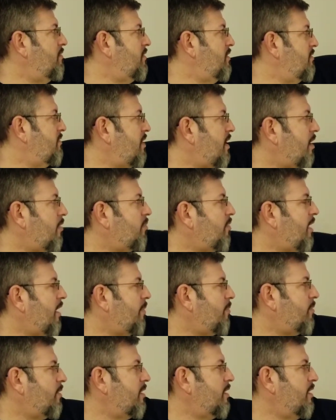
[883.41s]
of the entire
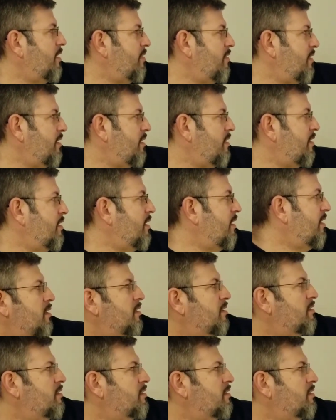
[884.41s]
property, and then